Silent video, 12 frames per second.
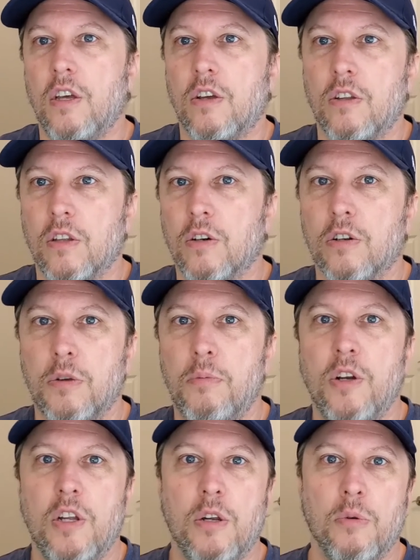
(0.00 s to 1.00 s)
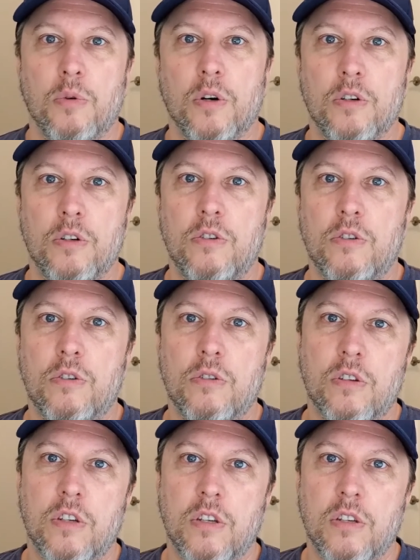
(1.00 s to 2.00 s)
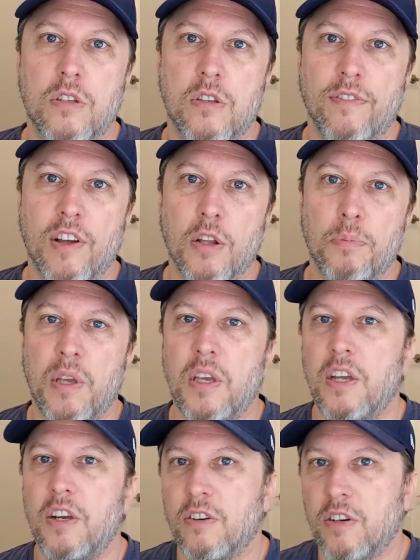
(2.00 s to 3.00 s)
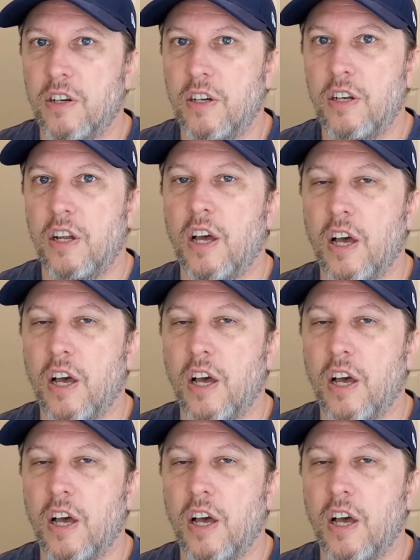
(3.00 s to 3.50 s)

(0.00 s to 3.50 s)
little community we're developing here, and